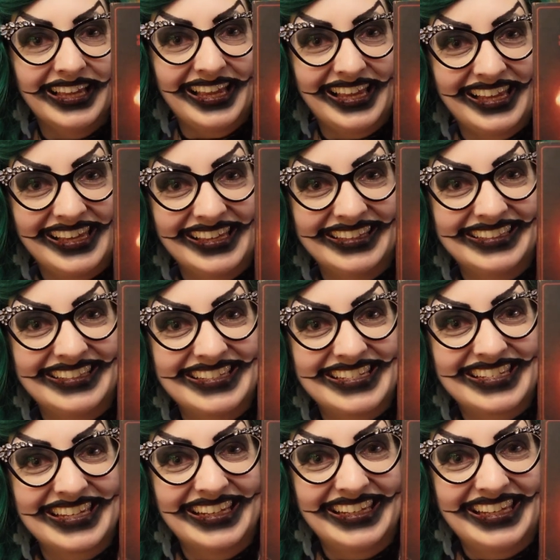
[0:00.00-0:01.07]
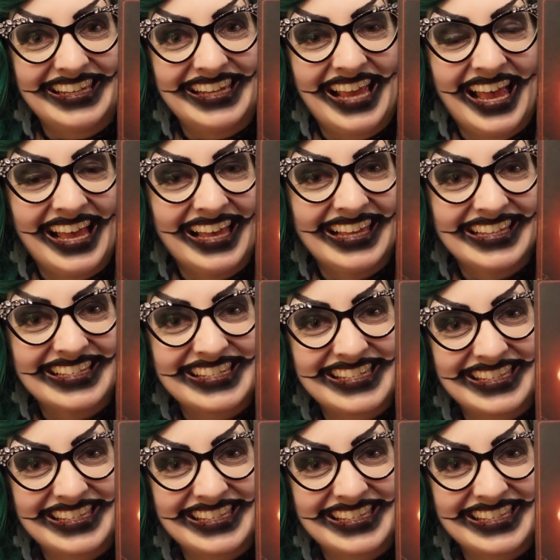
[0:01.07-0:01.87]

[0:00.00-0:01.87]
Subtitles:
And he has